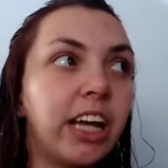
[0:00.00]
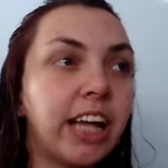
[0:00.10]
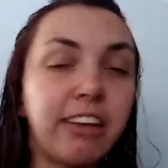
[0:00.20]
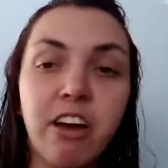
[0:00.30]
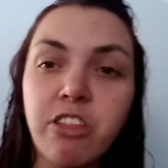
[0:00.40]
and
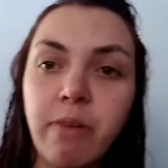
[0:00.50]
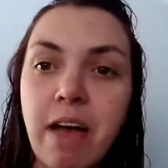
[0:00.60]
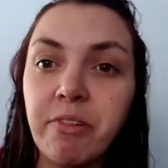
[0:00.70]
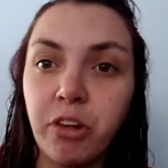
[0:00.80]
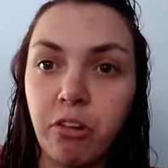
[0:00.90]
I tell them I
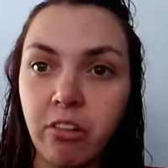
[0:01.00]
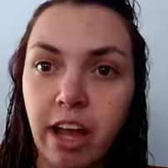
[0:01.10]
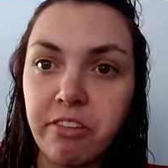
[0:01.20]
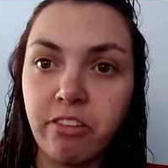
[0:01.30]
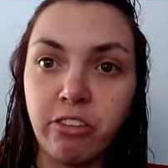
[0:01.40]
have a new
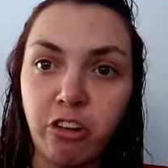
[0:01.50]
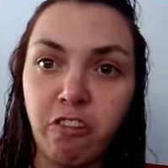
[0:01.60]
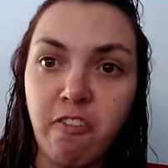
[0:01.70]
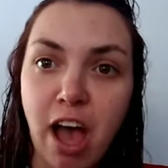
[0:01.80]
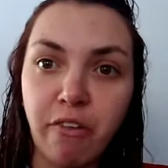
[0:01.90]
license,
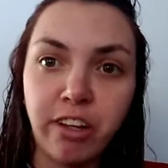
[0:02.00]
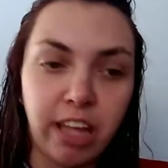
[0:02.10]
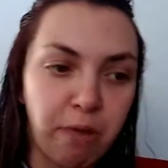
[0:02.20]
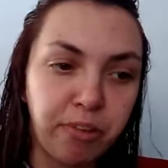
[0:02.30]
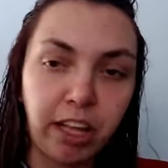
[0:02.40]
new valid,
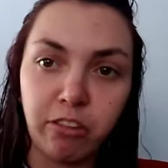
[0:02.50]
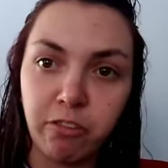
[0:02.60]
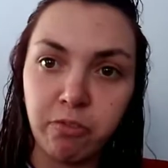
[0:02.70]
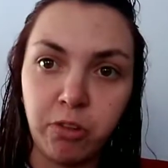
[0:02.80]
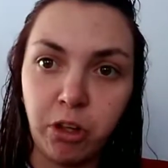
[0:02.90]

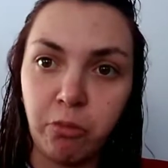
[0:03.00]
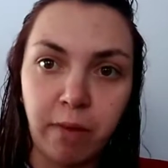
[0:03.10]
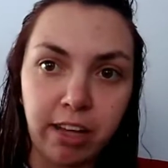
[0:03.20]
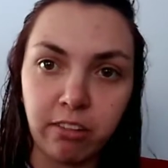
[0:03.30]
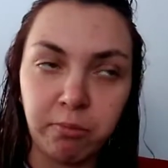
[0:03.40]
everything's new,
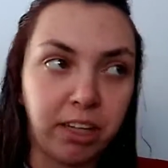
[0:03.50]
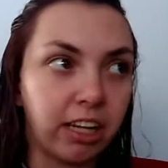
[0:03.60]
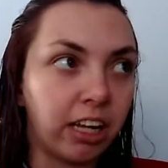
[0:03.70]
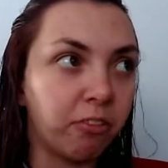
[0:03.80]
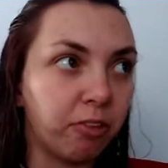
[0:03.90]
back to the
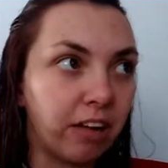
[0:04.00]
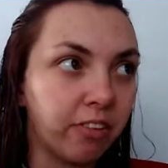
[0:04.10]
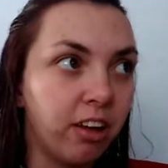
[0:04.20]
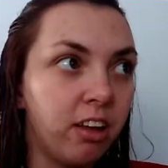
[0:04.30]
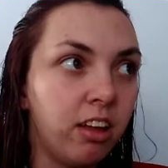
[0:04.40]
beginning,
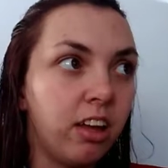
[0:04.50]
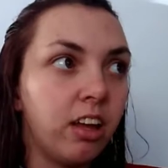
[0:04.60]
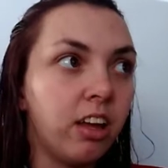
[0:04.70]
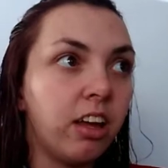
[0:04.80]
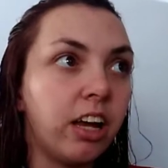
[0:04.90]
whatever.
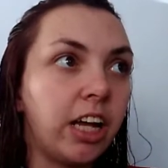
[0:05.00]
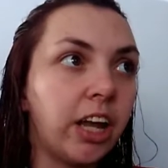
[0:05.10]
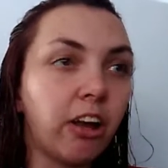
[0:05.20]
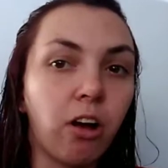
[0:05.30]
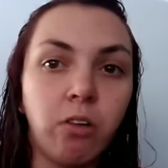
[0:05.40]
And
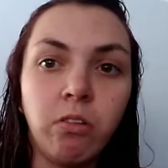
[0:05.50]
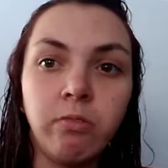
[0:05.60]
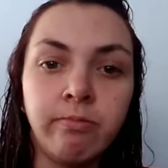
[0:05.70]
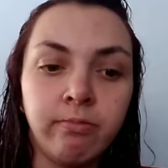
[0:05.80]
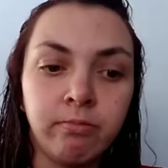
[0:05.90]
they go,
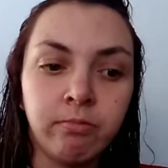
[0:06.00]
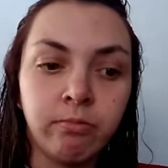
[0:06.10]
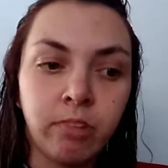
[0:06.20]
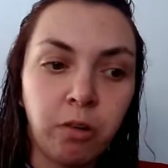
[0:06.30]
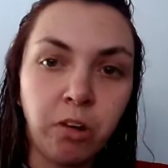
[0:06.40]

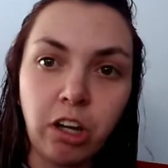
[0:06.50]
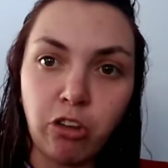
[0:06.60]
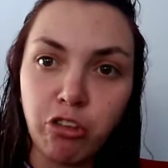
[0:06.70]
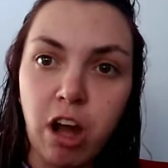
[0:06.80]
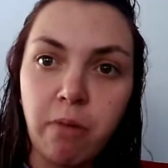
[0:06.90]
we're
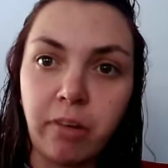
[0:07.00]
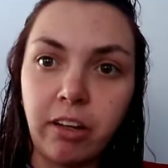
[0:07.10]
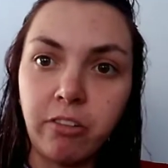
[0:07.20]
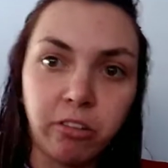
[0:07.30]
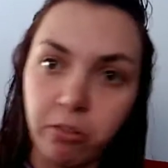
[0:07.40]
going to drop it,
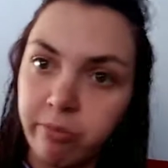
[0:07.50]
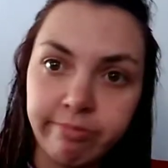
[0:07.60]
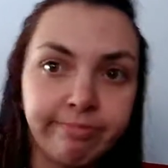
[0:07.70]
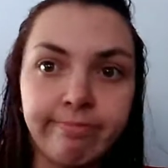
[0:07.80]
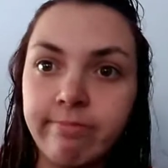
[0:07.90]
so
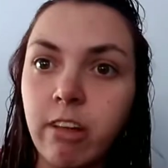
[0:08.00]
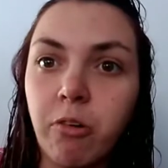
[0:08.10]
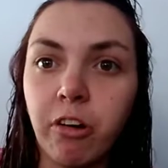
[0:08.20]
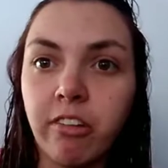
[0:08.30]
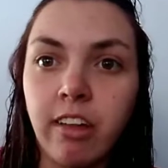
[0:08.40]
no
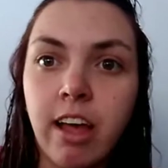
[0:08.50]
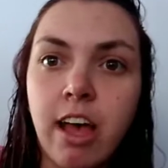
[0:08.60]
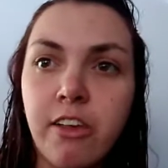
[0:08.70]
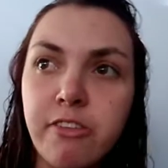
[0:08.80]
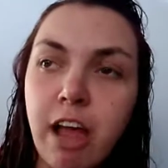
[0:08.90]
worries.
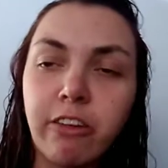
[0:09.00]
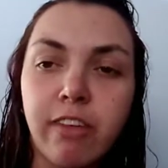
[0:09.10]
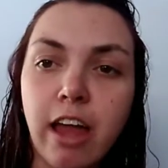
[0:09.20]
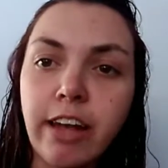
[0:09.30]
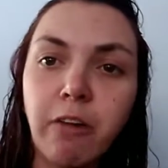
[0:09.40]
So I
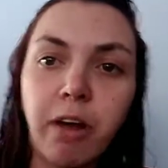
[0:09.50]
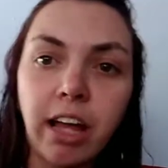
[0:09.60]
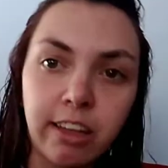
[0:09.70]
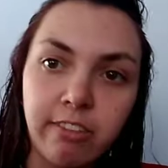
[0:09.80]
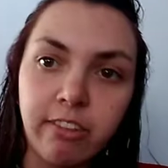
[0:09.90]
sat and I
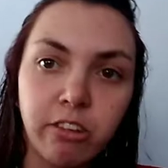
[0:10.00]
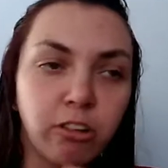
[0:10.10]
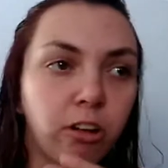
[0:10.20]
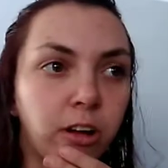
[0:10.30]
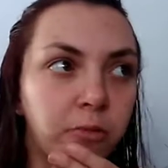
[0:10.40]
waited and listened to
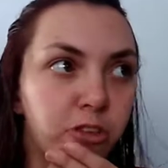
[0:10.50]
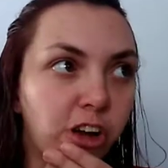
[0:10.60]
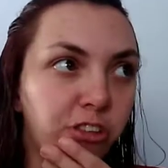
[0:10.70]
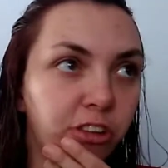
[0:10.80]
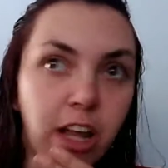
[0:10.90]
the
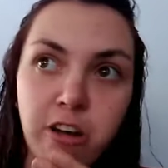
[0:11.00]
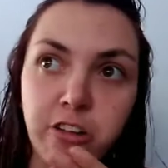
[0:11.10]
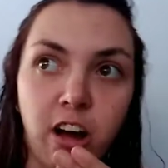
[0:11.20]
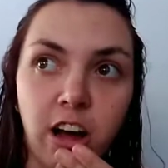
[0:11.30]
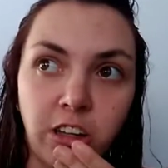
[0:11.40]
judge and let her
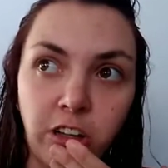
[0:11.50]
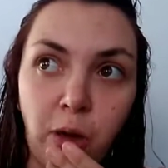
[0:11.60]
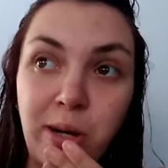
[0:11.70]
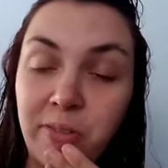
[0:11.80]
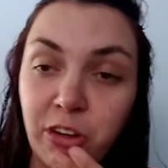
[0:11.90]
talk, and
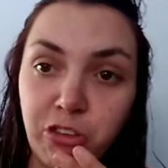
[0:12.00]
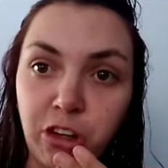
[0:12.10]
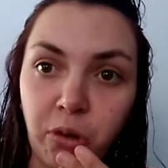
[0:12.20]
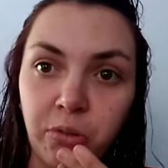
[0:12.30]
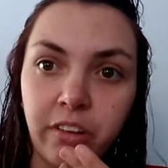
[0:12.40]
I went up there and
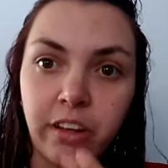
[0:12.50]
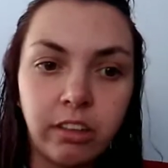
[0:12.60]
she goes,